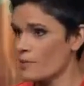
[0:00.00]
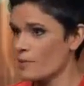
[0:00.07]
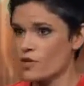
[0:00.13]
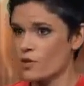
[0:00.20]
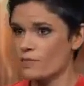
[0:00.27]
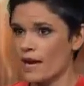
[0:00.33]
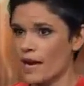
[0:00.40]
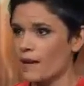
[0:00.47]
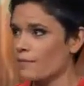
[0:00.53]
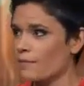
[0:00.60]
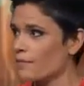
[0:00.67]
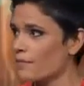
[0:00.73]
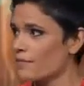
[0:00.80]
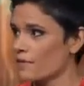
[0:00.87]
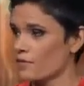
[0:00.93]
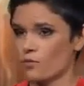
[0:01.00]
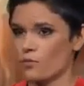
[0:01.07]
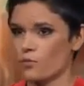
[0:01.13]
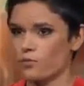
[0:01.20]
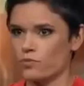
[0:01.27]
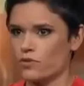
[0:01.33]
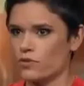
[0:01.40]
Championship game,
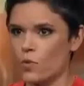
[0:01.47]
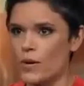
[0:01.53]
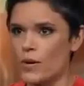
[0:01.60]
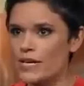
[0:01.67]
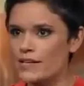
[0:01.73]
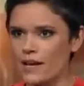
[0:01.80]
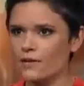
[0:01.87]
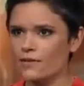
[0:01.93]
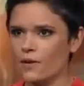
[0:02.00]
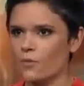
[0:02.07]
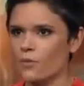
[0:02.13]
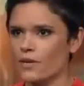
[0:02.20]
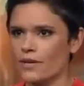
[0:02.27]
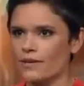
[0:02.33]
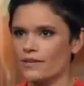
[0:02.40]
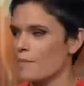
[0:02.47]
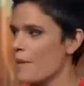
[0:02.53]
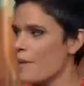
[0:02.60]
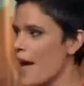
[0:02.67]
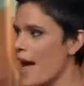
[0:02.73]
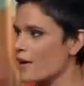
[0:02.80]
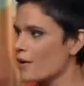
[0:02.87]
squeeze out that win against
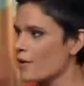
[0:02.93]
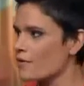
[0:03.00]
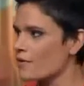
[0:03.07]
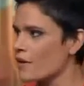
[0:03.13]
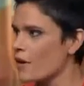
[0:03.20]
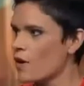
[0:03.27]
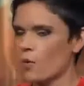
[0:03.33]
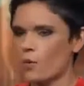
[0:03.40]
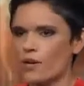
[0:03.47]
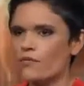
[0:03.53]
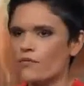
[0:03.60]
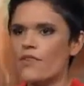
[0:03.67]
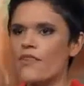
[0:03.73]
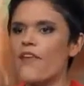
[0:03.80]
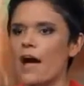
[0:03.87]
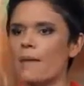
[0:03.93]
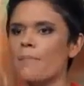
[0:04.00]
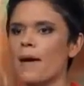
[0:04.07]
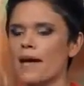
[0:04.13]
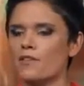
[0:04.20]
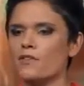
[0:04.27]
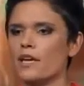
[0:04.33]
the Packers, whatever
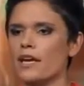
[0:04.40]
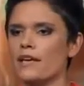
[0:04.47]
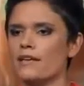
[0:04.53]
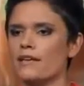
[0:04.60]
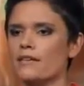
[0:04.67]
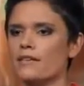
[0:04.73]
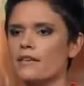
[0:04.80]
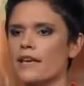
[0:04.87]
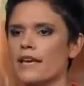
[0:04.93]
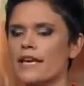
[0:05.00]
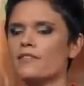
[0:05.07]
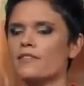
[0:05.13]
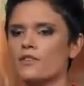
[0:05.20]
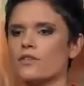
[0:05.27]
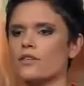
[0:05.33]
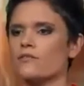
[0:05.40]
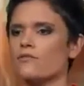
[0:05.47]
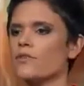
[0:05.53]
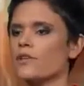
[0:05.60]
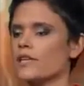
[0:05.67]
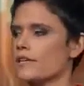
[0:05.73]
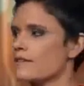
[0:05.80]
that magic is, it just
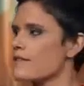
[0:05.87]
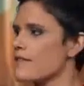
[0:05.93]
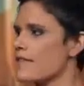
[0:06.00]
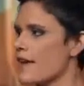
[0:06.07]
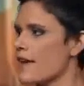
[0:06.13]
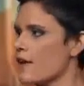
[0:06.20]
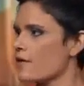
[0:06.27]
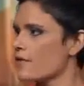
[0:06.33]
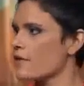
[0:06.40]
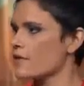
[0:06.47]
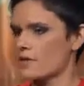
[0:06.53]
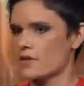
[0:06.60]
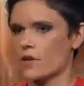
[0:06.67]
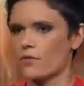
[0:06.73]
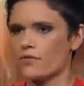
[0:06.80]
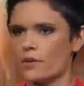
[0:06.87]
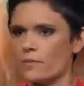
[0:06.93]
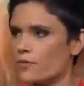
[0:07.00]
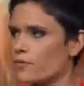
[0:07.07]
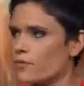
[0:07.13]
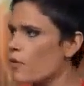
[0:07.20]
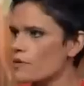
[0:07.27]
doesn't feel like it's there this year for
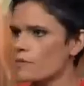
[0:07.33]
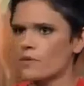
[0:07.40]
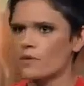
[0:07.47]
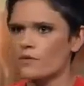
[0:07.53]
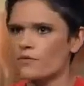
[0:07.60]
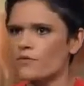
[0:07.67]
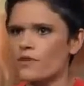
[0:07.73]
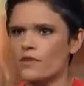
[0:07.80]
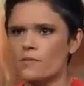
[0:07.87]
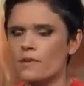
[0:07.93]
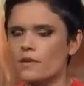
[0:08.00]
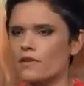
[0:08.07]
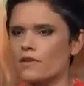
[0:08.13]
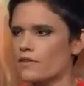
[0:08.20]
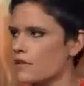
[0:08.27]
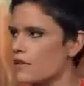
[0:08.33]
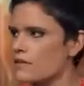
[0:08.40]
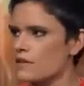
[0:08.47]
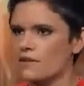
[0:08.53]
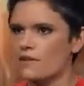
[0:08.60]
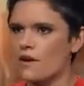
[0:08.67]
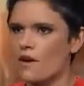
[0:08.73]
them. But of course, I mean, if in the middle of the
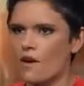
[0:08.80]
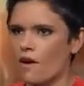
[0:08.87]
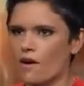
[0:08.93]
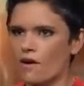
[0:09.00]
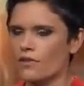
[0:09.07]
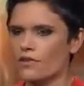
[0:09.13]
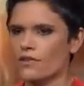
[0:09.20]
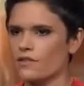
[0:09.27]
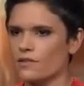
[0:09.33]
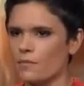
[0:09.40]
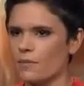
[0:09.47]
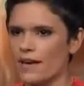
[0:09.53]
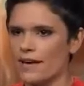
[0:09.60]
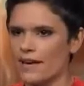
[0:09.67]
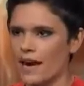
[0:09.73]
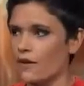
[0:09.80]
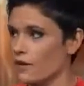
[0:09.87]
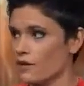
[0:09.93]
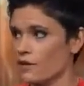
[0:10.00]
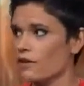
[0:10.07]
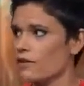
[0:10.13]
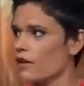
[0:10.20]
season all this isn't playing out and
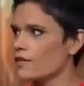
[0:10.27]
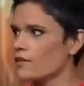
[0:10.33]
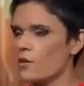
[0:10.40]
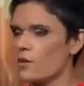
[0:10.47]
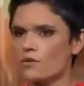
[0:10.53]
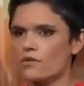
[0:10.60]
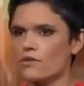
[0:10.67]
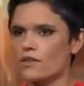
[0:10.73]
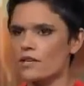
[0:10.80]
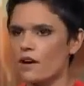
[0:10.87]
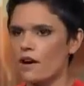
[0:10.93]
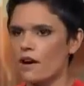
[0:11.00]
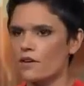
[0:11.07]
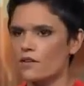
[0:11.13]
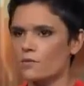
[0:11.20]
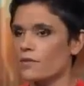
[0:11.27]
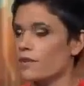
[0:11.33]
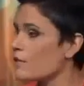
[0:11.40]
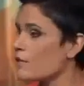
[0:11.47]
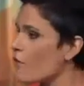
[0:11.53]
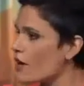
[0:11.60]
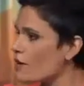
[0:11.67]
they look like the old Seahawks, well
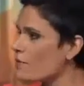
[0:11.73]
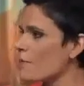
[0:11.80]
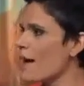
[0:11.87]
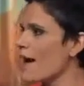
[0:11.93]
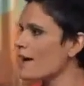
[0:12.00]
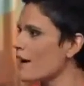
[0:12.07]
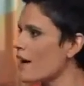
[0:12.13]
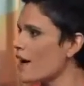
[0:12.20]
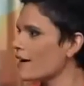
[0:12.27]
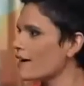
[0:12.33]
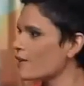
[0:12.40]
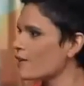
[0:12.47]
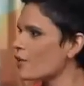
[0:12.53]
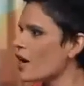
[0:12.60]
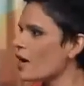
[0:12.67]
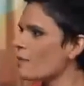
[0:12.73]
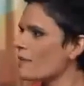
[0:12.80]
then invite me back on and I'll